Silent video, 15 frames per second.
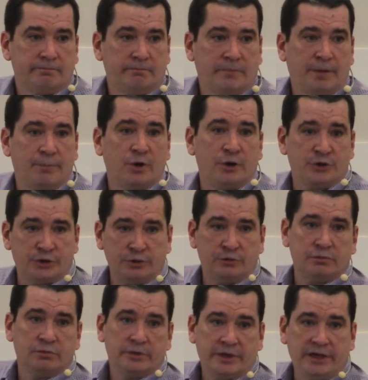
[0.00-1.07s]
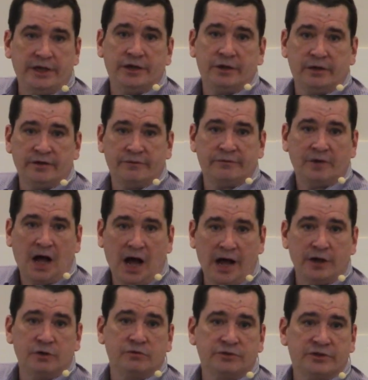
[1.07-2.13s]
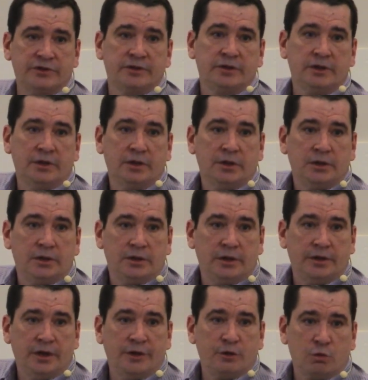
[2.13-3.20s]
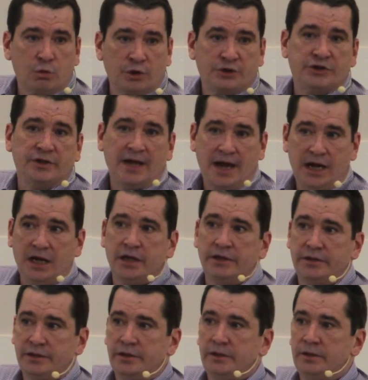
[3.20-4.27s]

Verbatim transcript: my personal kit of idols and other works of the hand